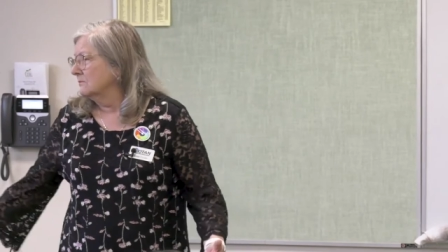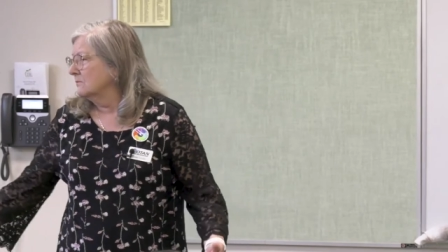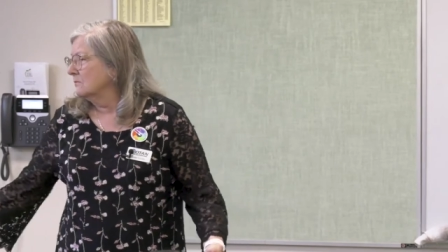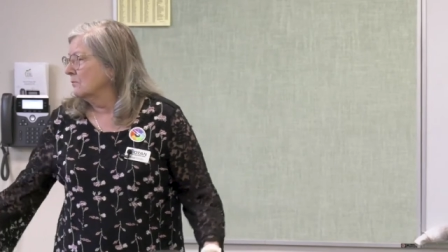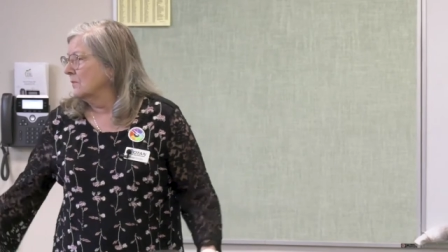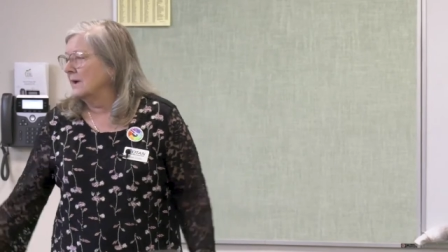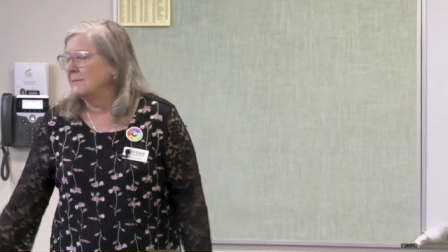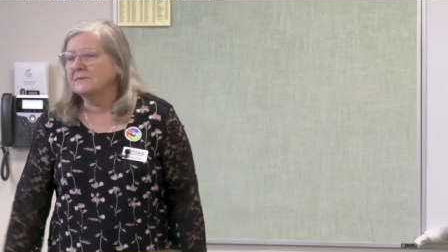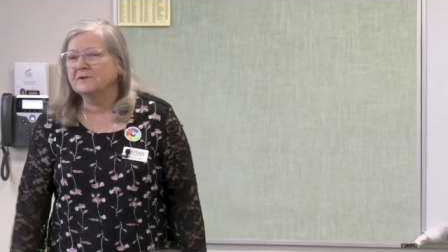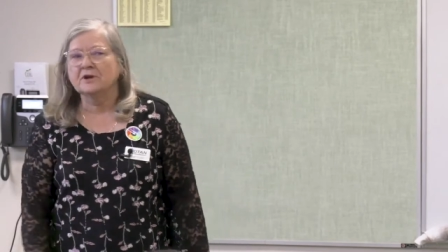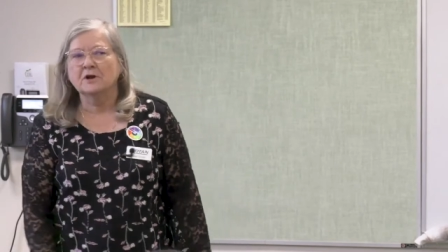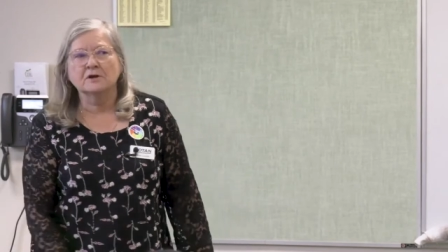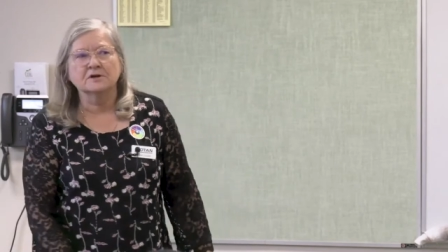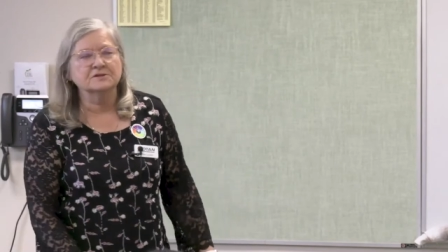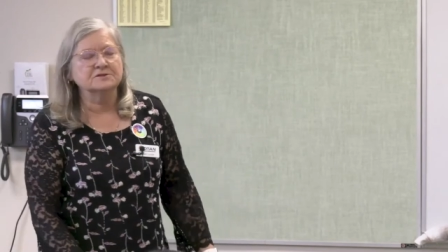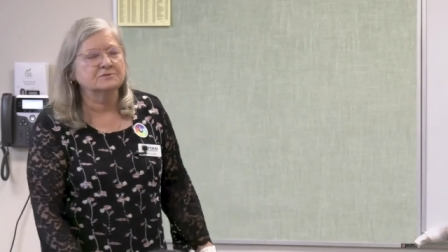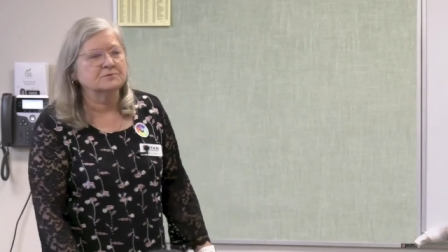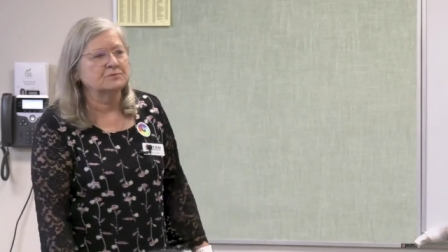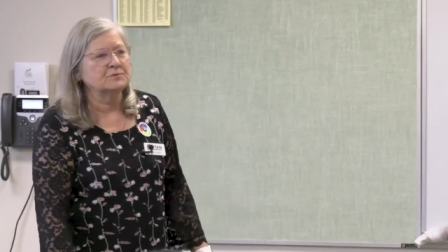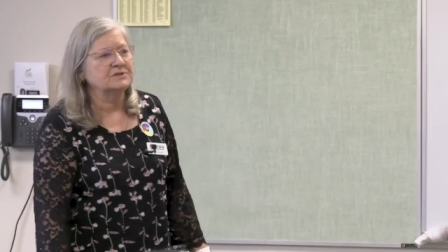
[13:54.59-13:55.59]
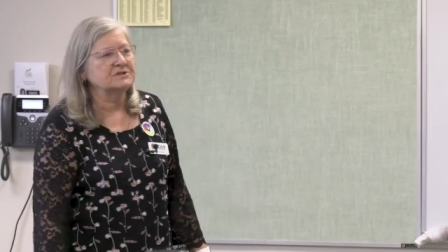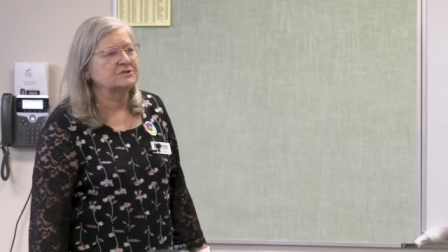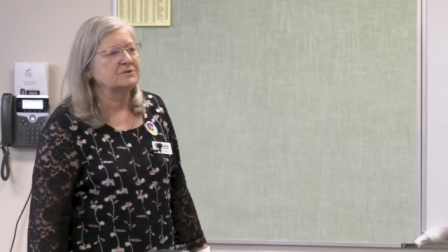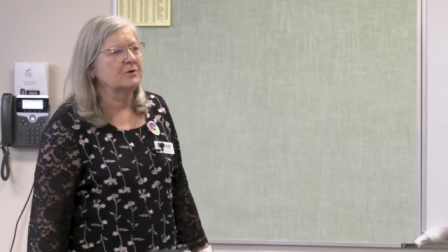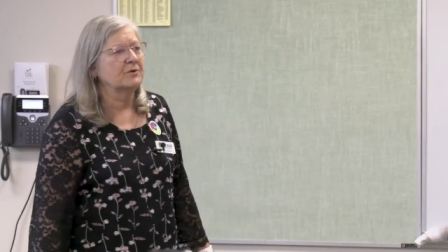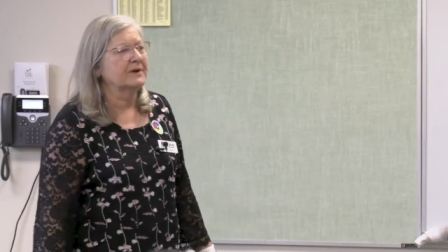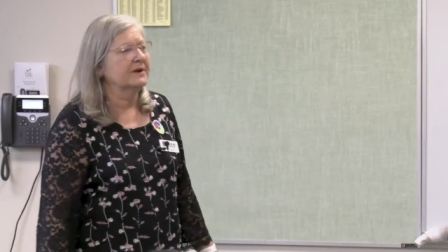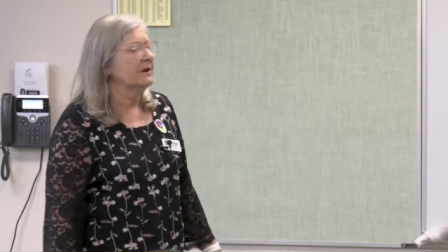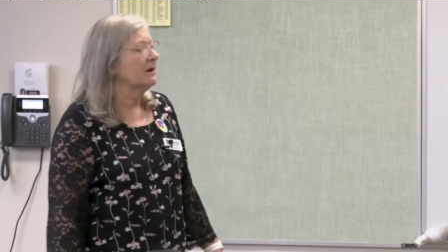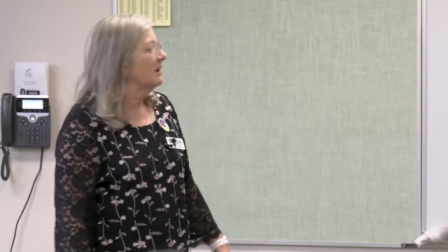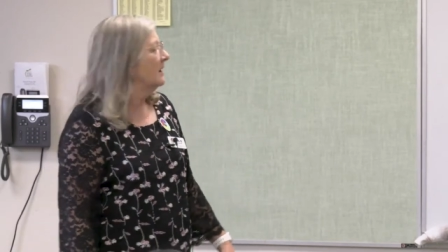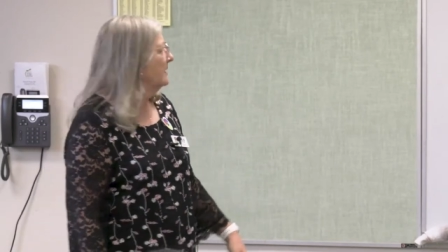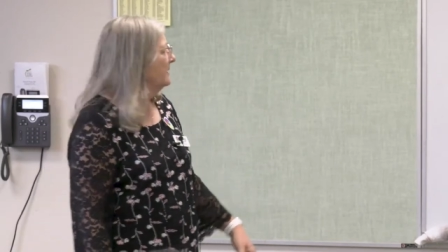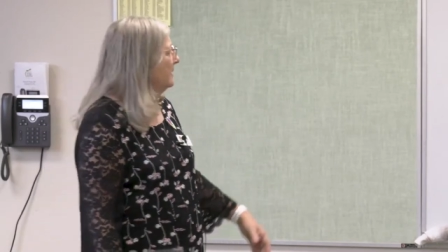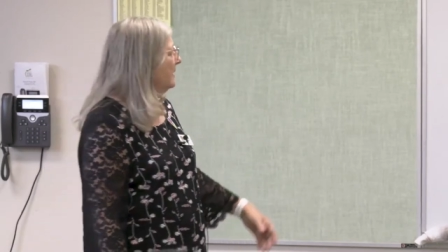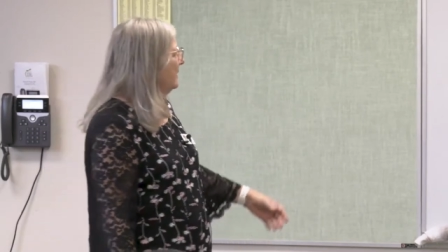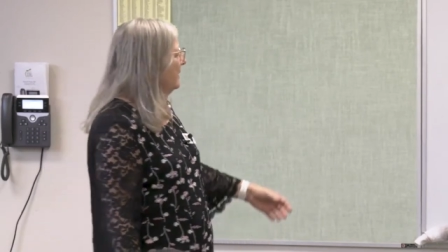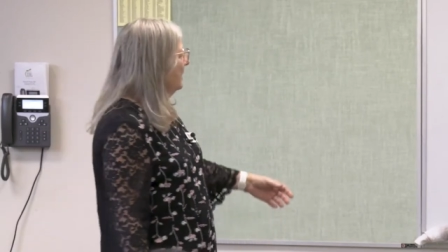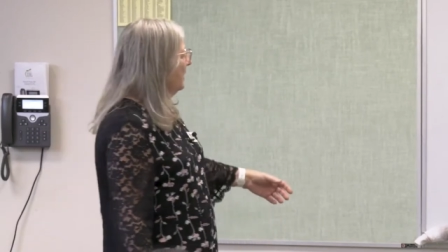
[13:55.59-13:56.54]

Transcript: webinars, and what's going on.